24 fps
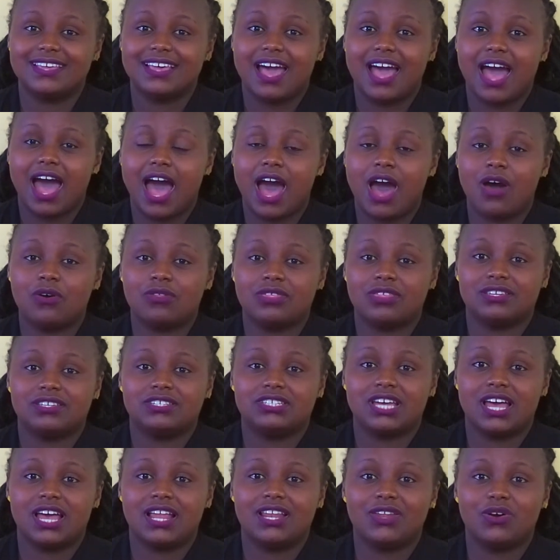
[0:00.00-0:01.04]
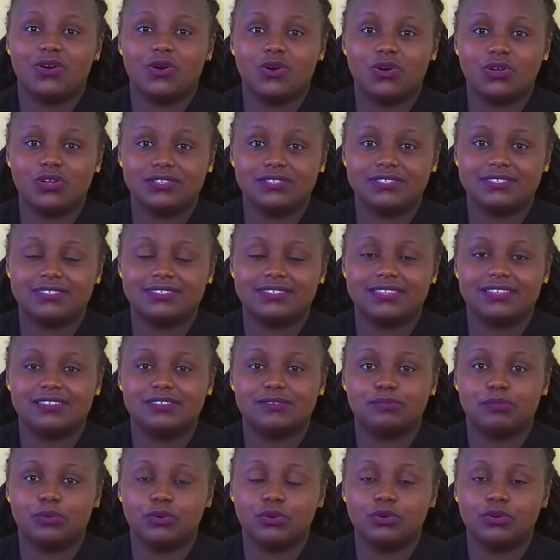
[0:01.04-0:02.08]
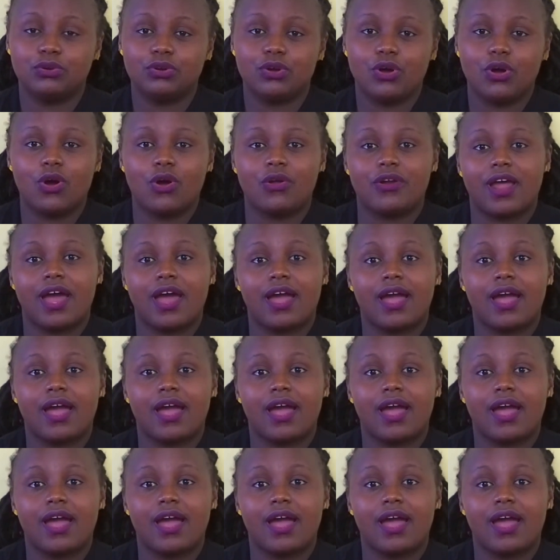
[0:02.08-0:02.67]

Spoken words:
how the child holds the spoon or a